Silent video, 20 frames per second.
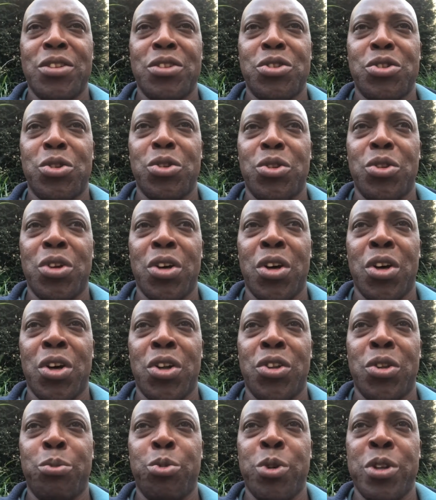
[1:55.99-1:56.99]
to
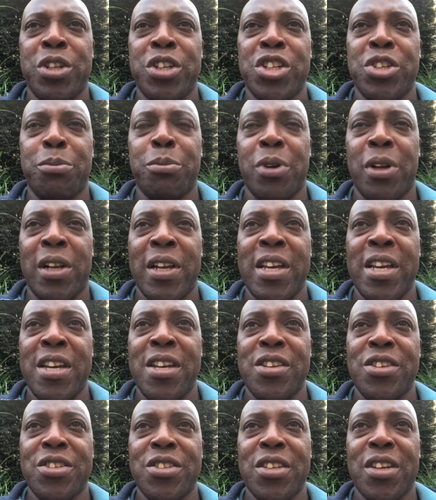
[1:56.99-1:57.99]
the British
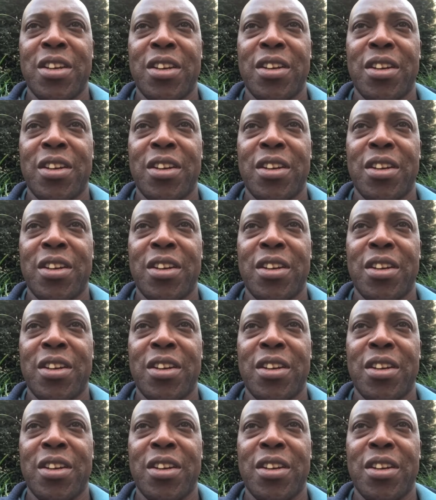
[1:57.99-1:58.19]
police